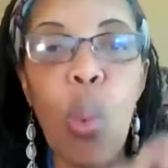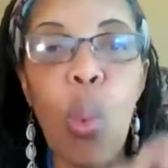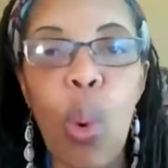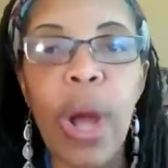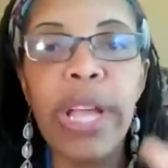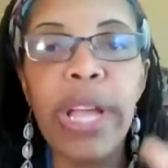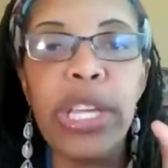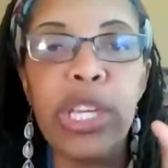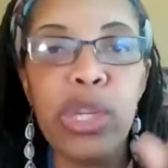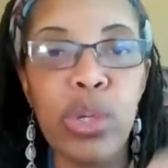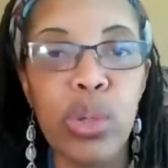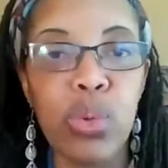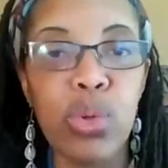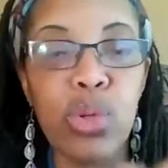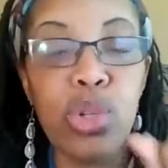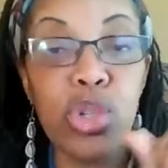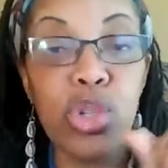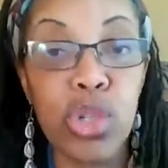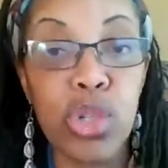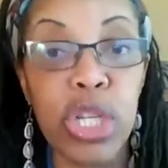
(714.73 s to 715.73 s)
what
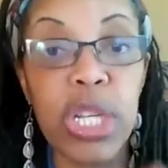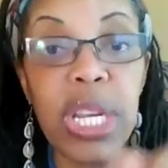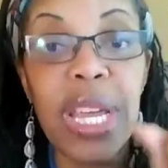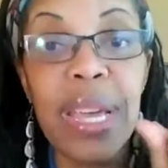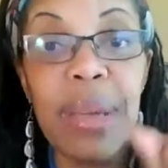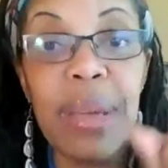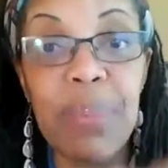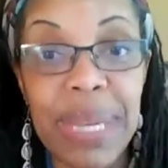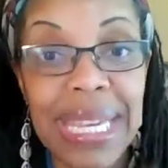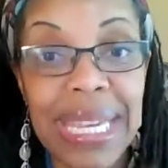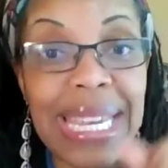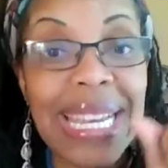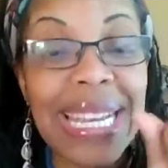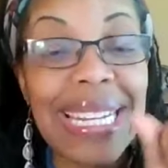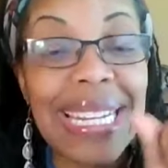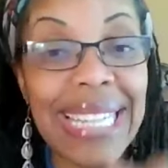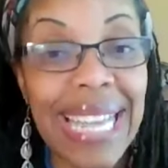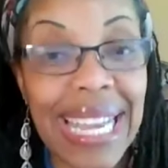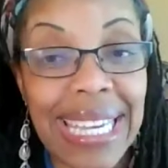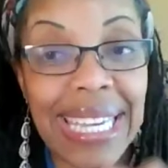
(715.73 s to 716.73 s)
you should be
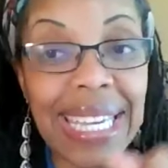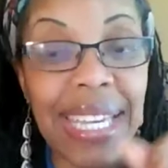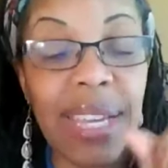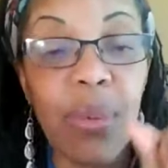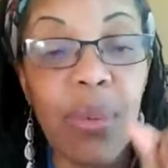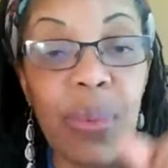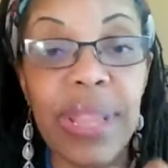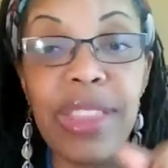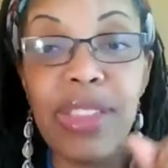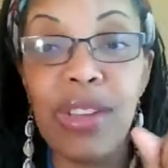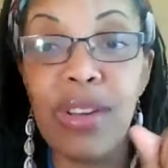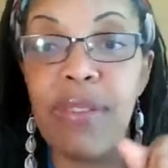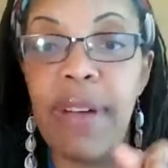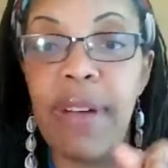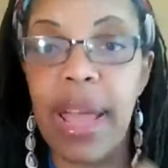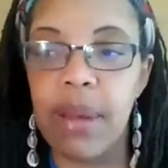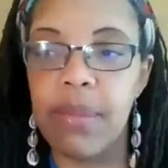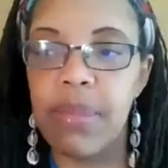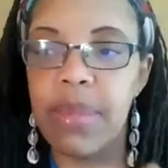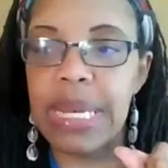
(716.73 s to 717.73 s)
taking with your
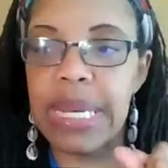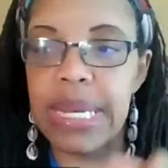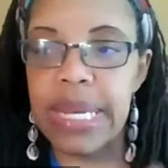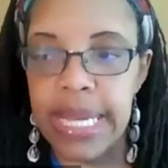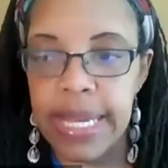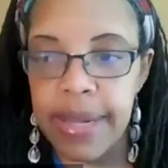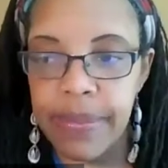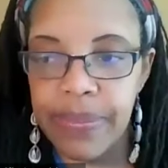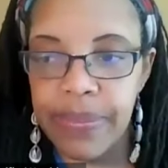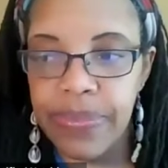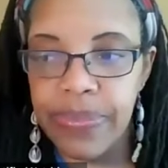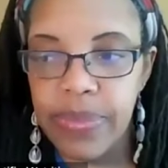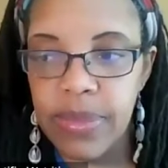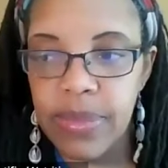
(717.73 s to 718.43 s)
vitamin D.